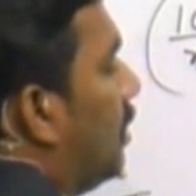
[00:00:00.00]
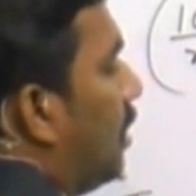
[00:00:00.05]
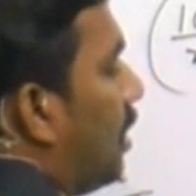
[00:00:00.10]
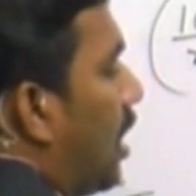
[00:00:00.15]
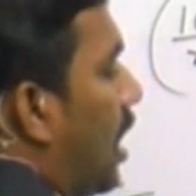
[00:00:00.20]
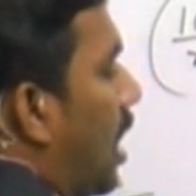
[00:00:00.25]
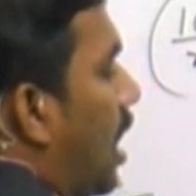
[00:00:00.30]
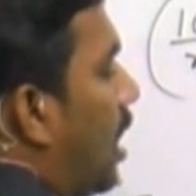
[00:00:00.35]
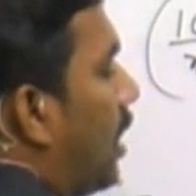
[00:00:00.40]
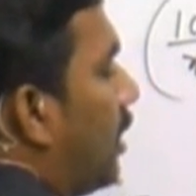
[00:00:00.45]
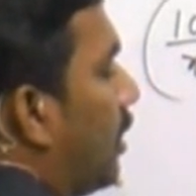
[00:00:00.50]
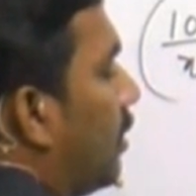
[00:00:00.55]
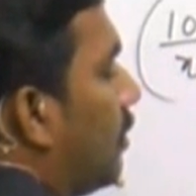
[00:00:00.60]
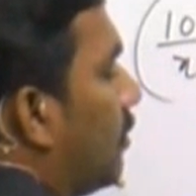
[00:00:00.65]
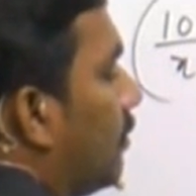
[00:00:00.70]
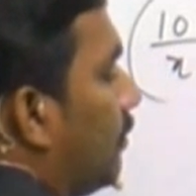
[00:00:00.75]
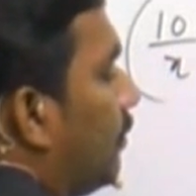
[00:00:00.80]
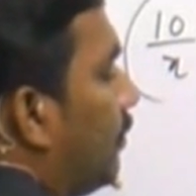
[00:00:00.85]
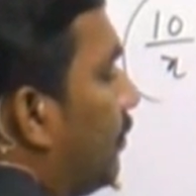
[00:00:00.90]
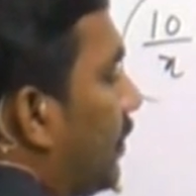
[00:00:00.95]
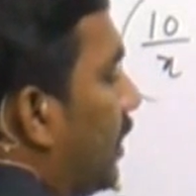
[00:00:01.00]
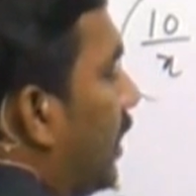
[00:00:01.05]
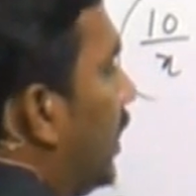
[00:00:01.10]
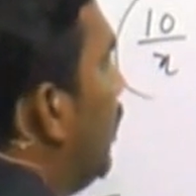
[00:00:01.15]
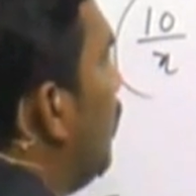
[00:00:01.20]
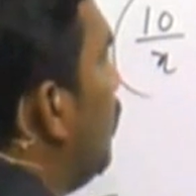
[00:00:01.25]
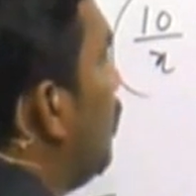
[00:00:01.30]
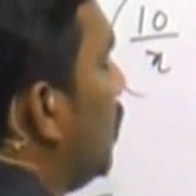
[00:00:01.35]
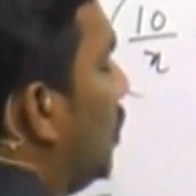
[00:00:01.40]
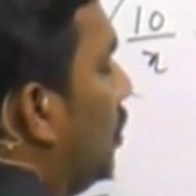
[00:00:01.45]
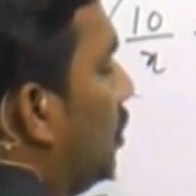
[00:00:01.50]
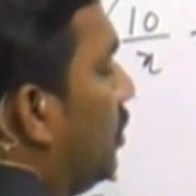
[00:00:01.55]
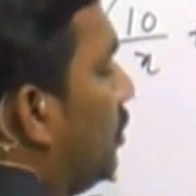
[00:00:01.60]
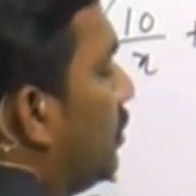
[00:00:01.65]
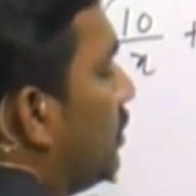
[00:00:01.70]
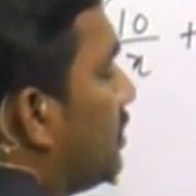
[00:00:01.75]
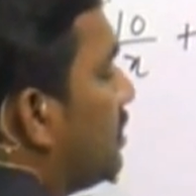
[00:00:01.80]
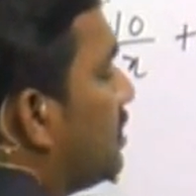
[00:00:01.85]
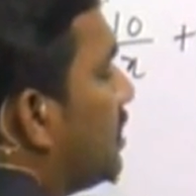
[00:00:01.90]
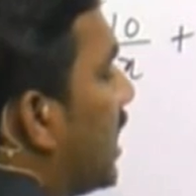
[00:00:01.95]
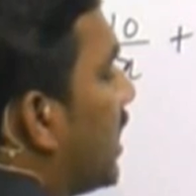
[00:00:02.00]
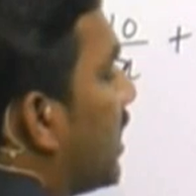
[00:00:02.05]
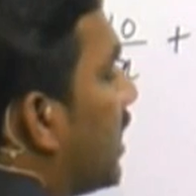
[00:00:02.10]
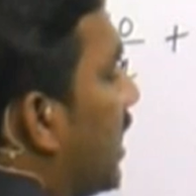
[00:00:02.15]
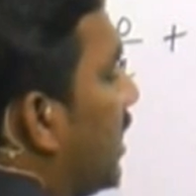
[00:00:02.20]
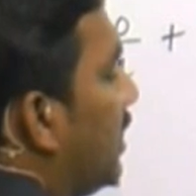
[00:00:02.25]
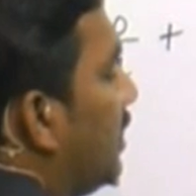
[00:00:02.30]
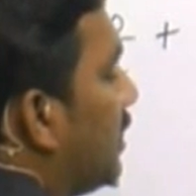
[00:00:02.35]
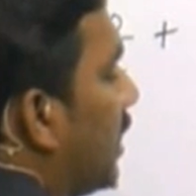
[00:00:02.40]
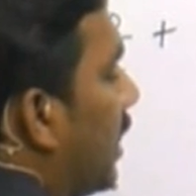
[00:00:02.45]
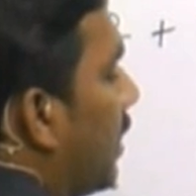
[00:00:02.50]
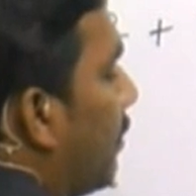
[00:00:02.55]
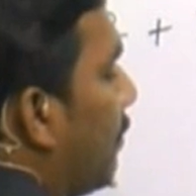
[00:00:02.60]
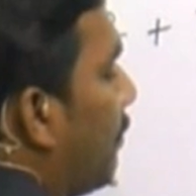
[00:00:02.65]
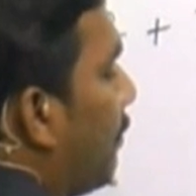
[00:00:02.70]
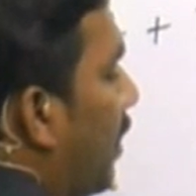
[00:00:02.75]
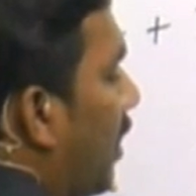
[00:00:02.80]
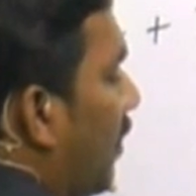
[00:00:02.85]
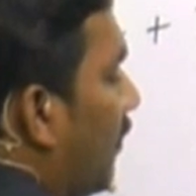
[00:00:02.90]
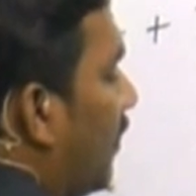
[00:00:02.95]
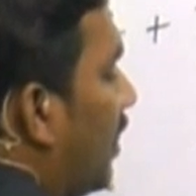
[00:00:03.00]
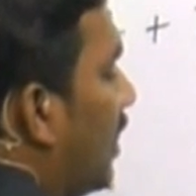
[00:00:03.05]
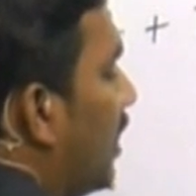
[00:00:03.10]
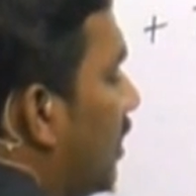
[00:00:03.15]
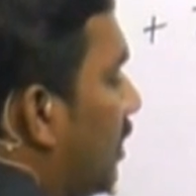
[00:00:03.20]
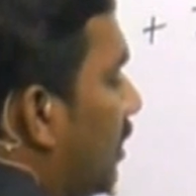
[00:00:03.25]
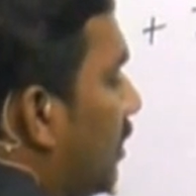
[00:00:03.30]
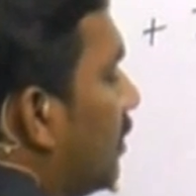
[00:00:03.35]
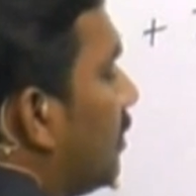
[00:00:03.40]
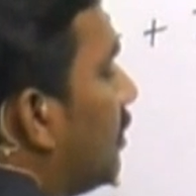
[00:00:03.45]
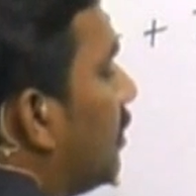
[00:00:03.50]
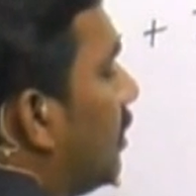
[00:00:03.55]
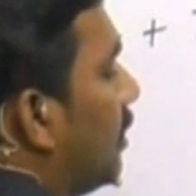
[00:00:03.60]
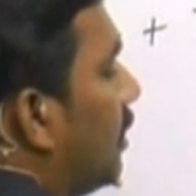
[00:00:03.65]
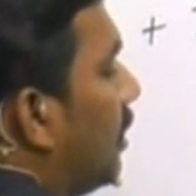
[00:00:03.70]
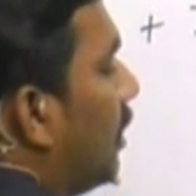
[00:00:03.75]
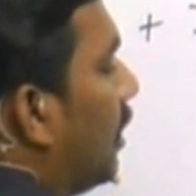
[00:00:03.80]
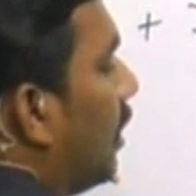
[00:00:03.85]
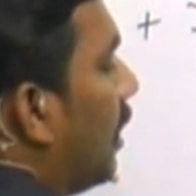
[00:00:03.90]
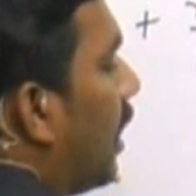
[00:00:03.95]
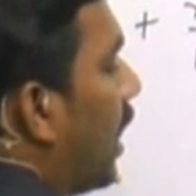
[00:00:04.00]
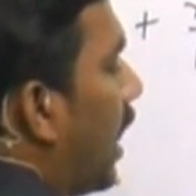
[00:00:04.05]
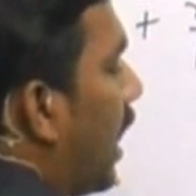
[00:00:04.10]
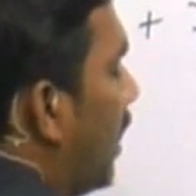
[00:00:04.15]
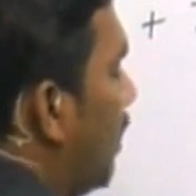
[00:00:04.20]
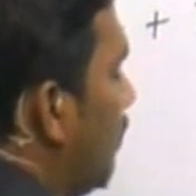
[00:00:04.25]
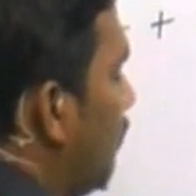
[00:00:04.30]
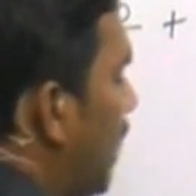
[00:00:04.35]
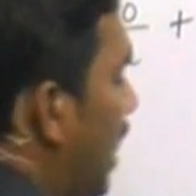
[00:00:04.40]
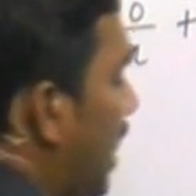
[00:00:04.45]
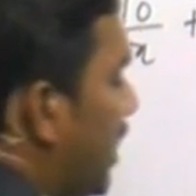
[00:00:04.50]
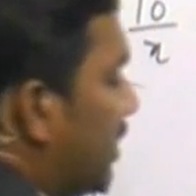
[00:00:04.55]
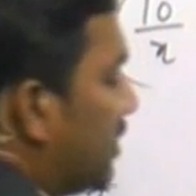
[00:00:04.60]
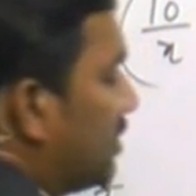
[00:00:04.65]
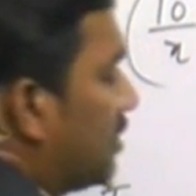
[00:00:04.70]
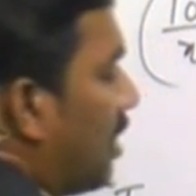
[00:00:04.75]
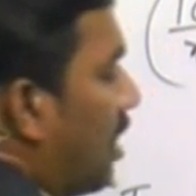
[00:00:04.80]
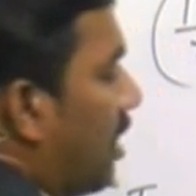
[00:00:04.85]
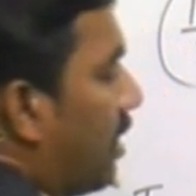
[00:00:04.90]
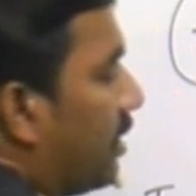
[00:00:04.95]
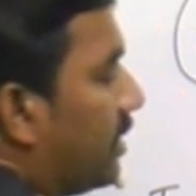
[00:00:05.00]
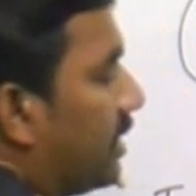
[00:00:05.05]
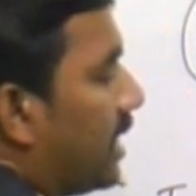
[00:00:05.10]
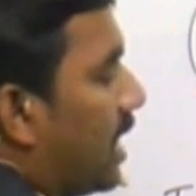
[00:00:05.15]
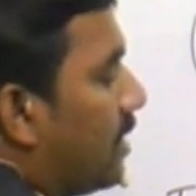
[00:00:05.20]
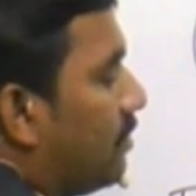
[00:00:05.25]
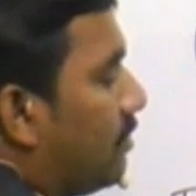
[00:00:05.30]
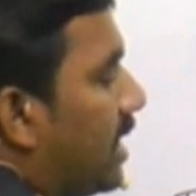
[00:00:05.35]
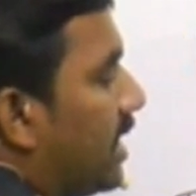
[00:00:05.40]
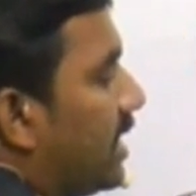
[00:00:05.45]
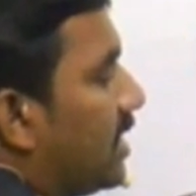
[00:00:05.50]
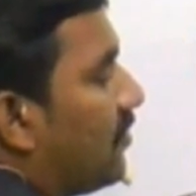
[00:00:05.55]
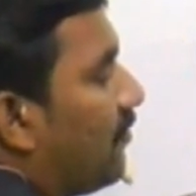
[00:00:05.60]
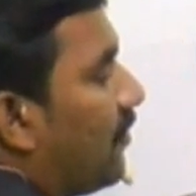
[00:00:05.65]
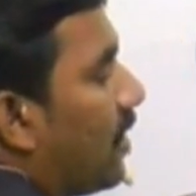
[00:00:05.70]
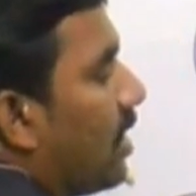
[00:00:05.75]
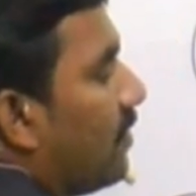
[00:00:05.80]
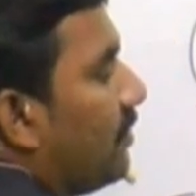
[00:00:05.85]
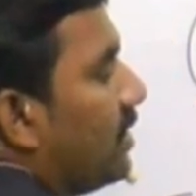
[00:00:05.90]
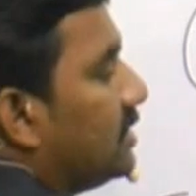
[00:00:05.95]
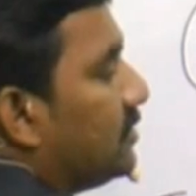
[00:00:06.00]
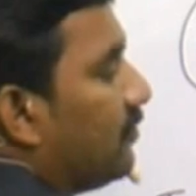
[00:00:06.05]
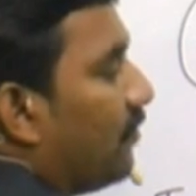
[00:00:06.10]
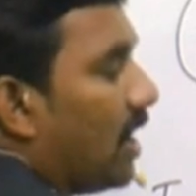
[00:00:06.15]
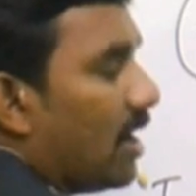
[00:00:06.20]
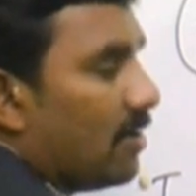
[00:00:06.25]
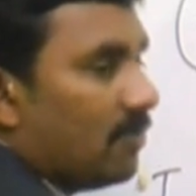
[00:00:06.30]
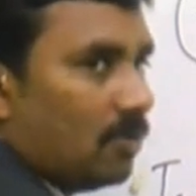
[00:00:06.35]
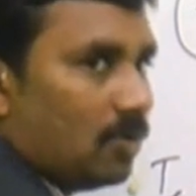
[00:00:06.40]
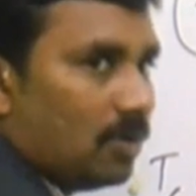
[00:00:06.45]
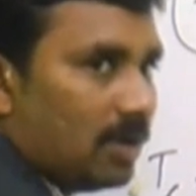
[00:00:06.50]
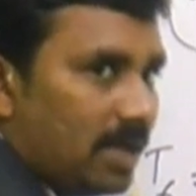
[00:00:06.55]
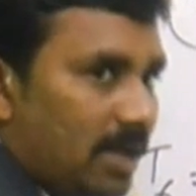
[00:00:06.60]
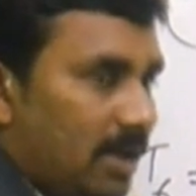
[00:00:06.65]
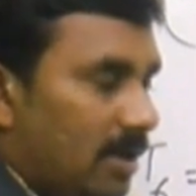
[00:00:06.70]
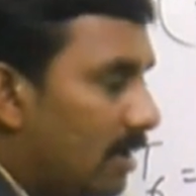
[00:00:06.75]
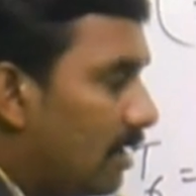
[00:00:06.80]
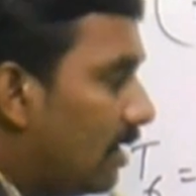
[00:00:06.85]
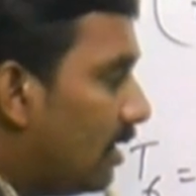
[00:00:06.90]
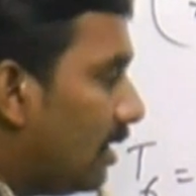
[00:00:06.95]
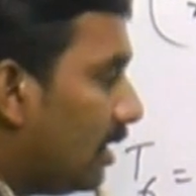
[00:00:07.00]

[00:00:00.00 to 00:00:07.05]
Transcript: R into second term power n minus R. 10 minus 5 is 5 only.